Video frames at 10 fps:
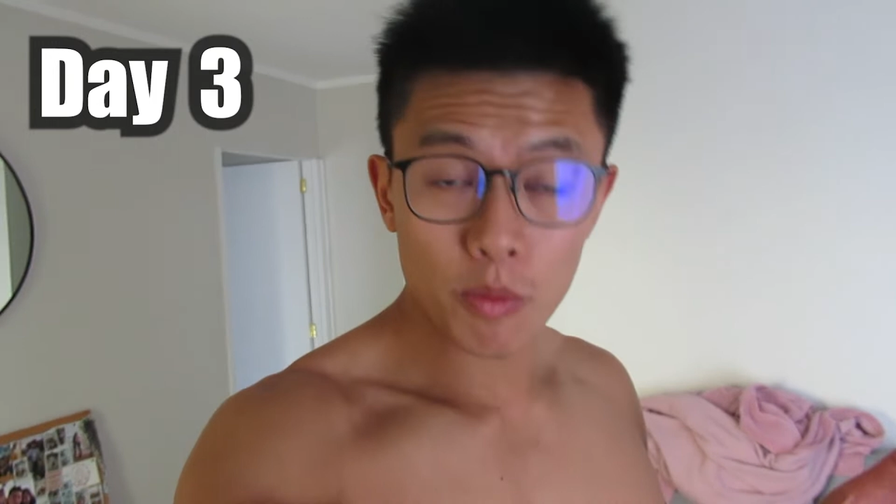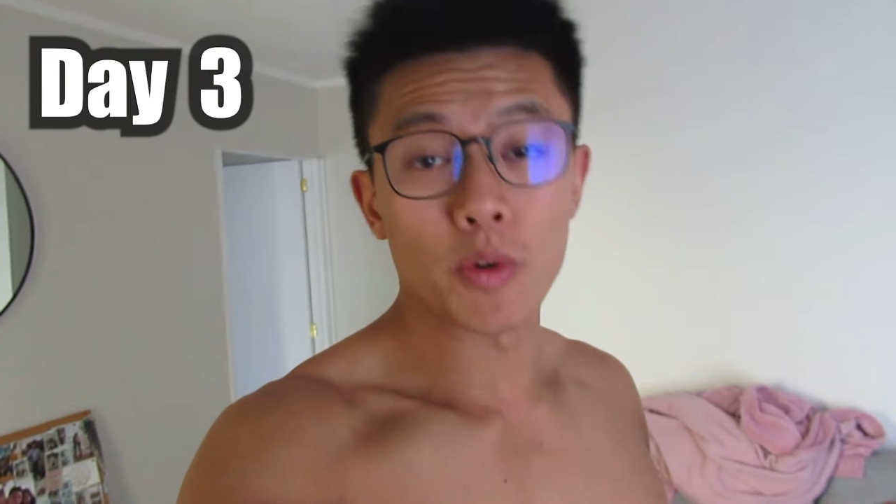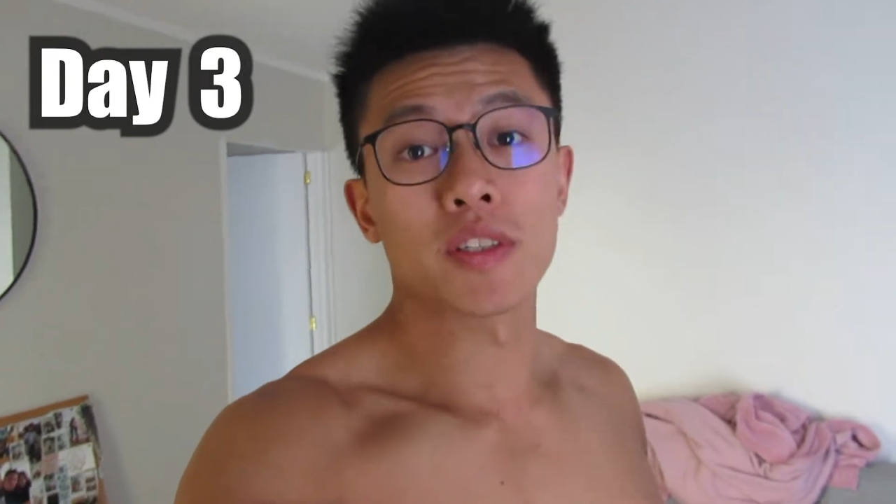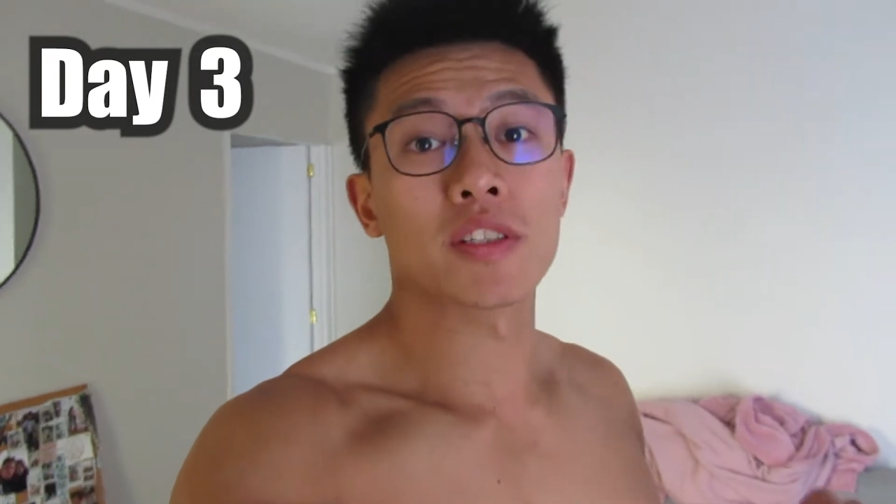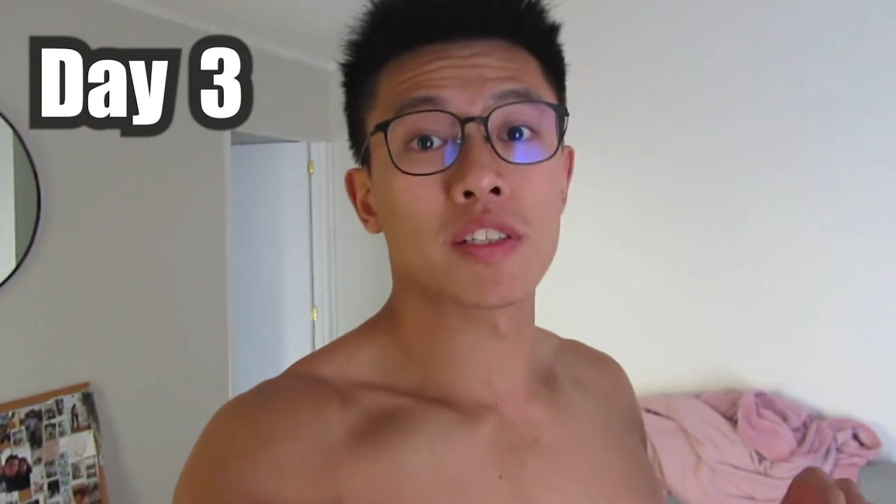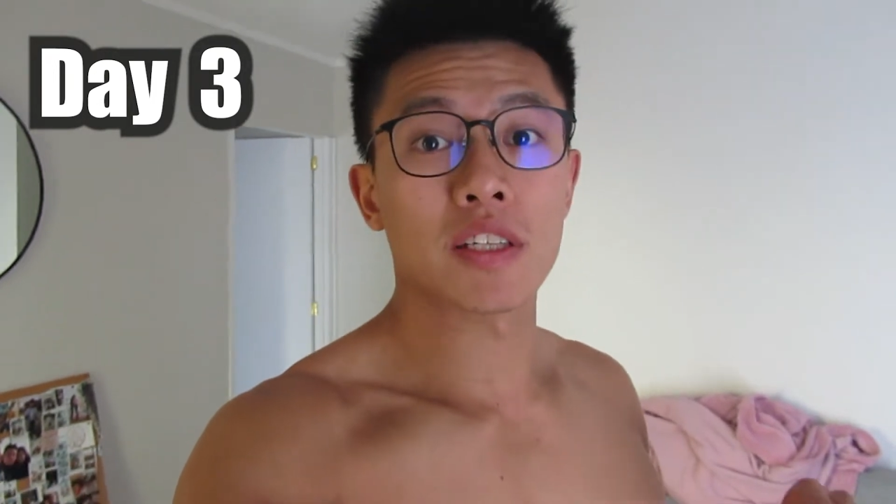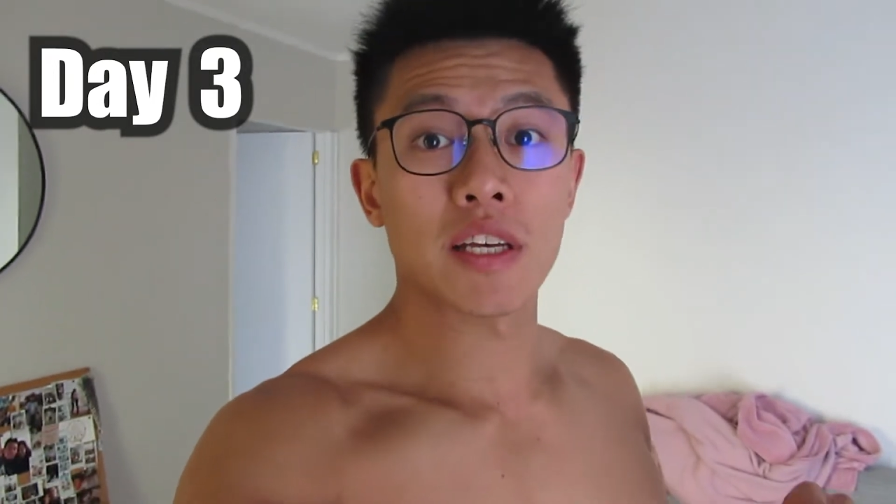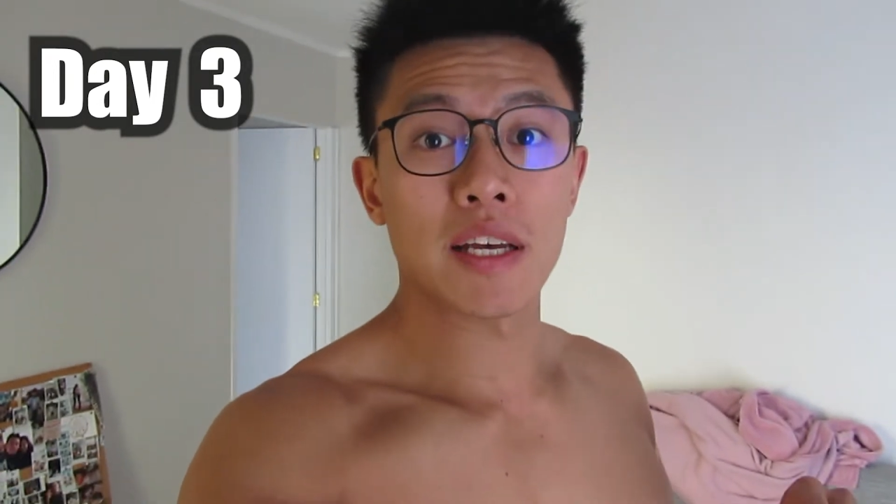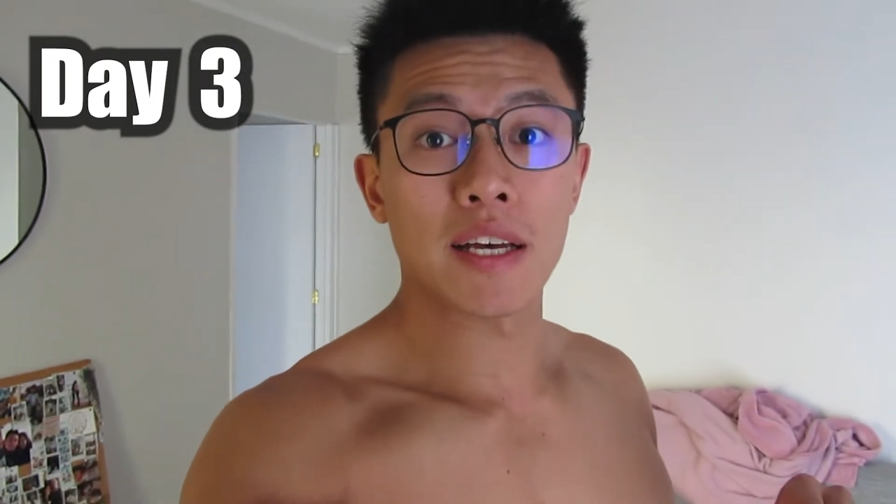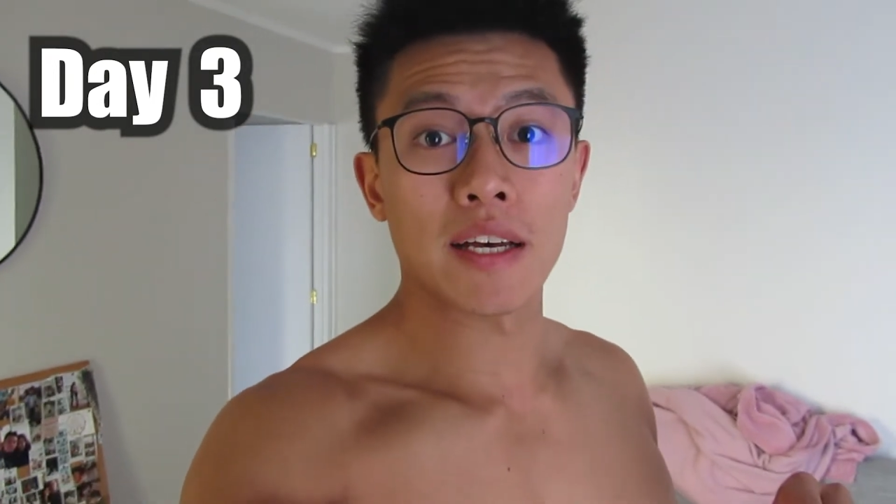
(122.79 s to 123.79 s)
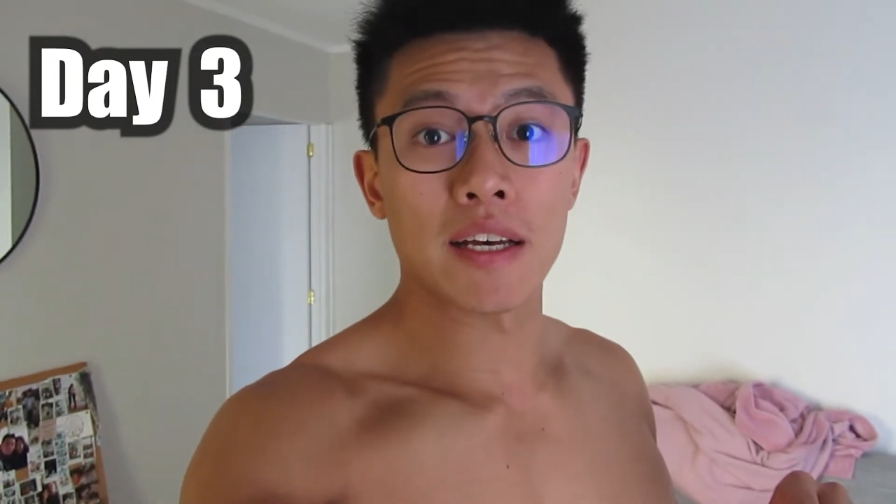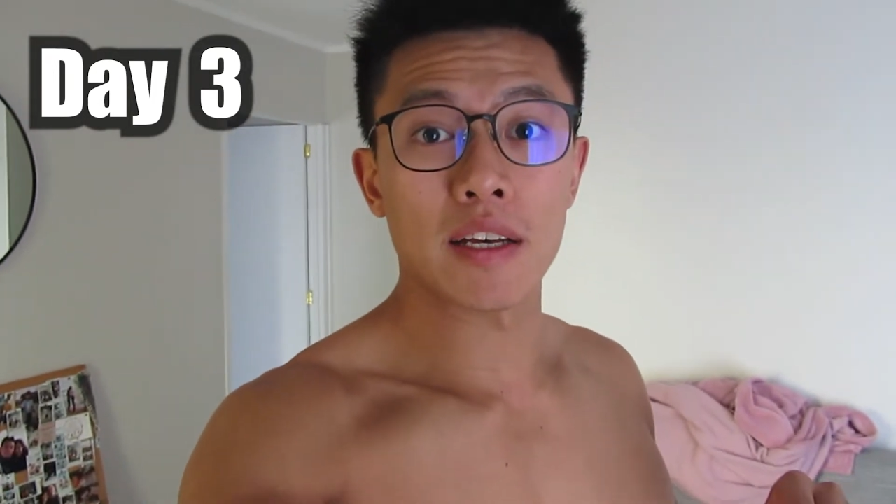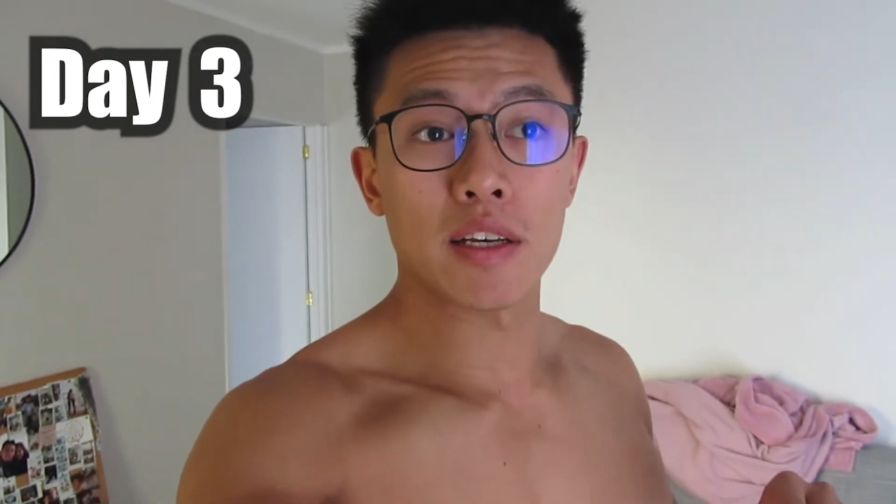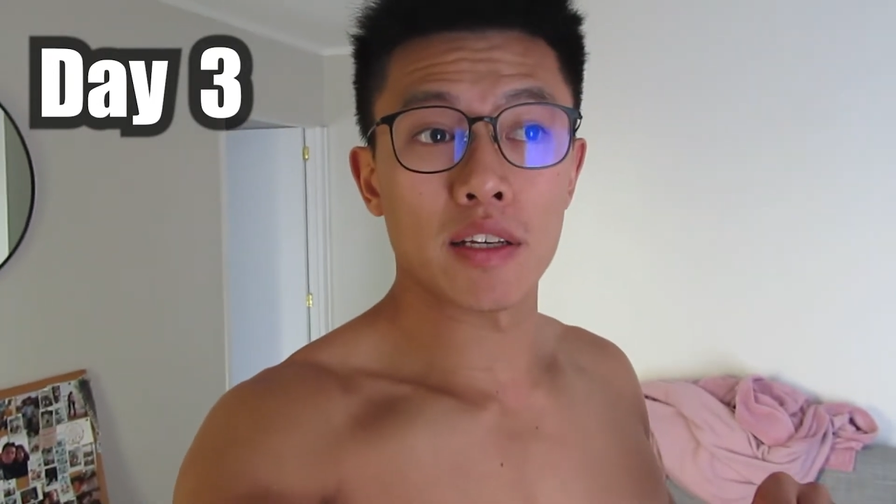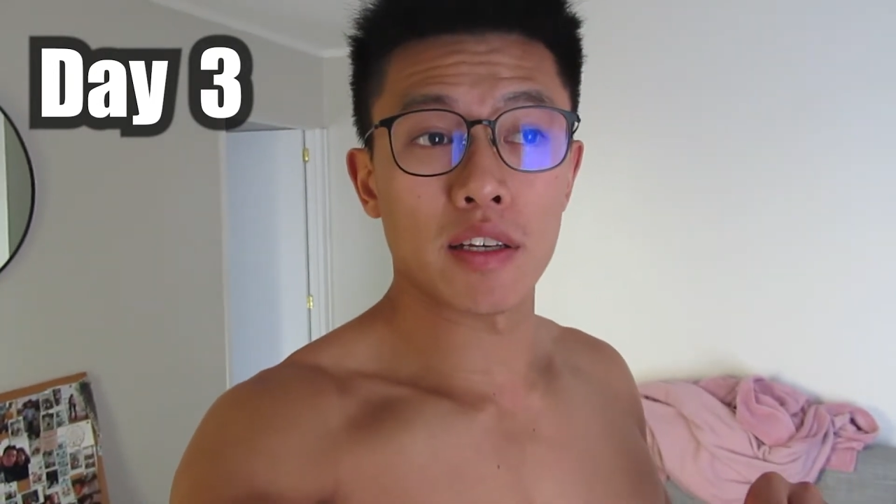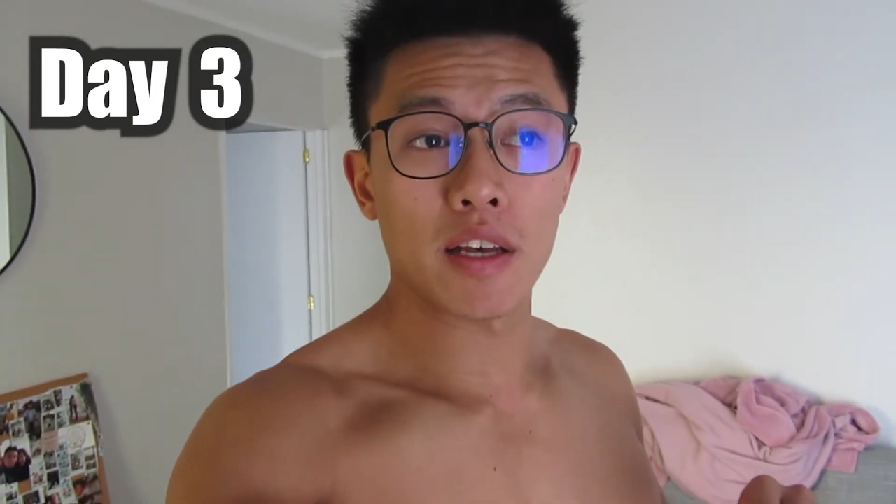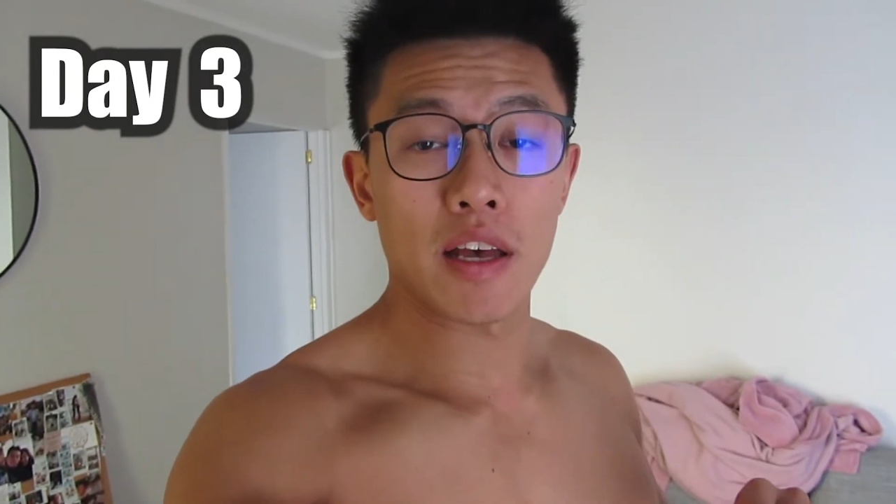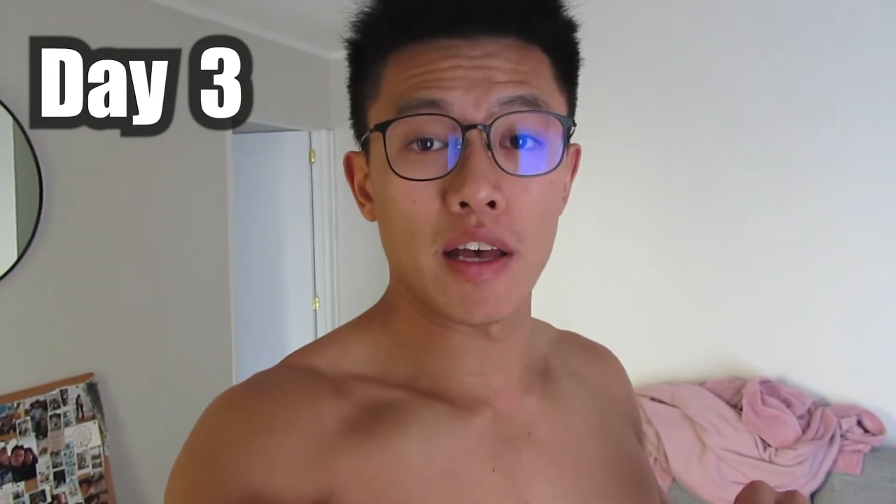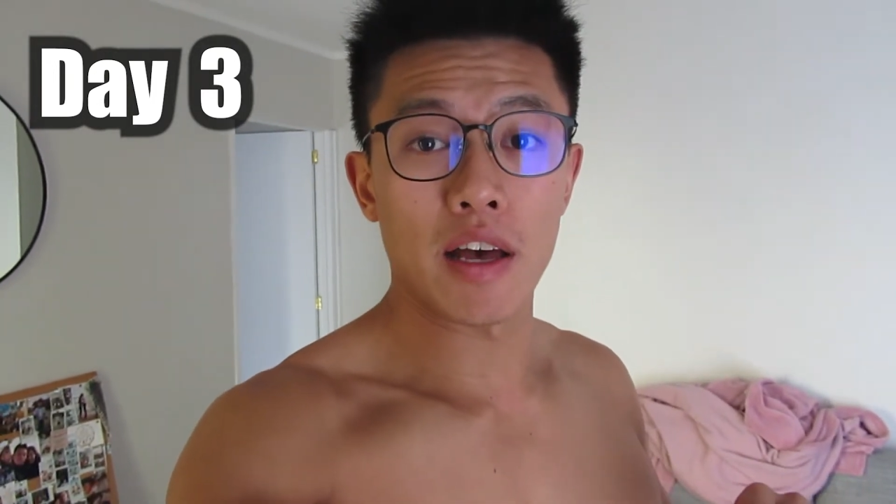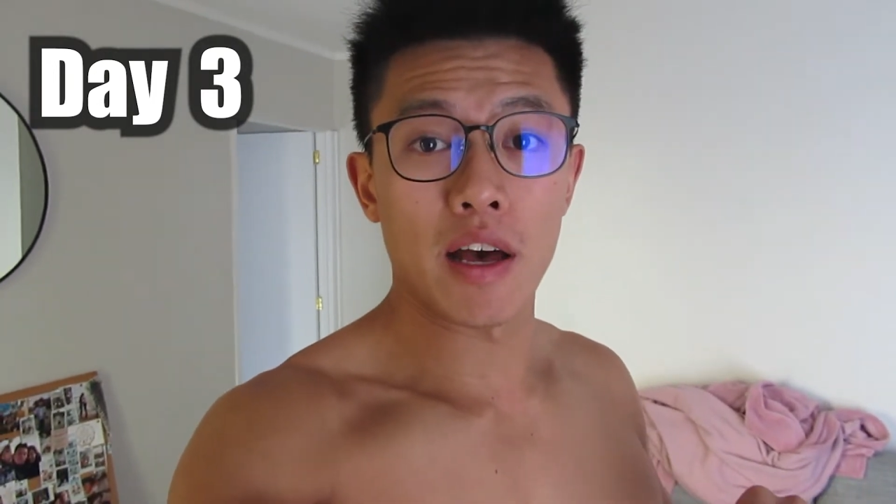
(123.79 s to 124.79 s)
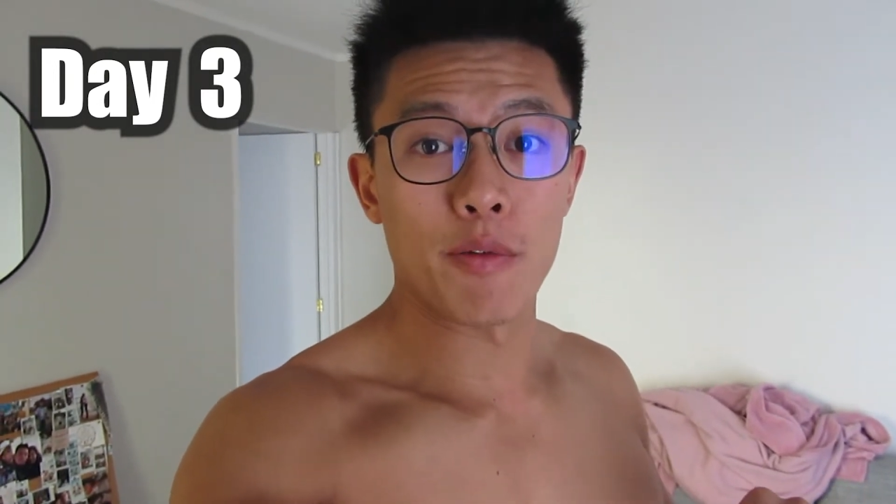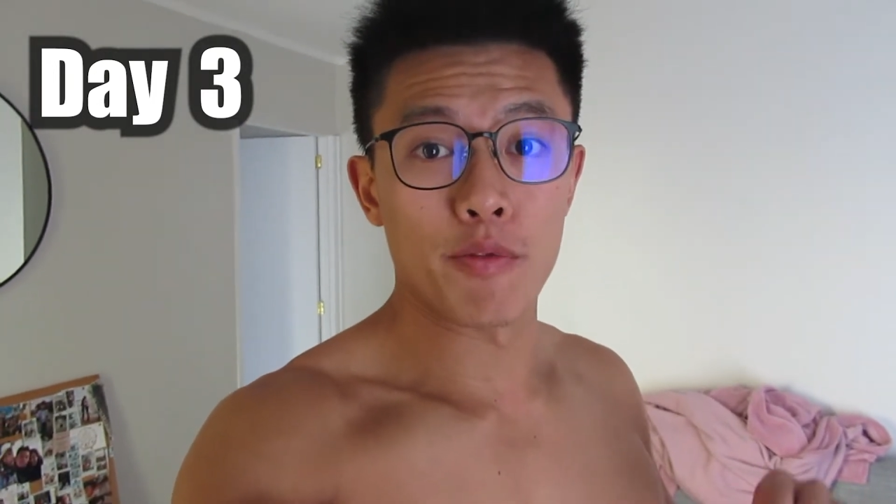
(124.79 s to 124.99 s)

which I'm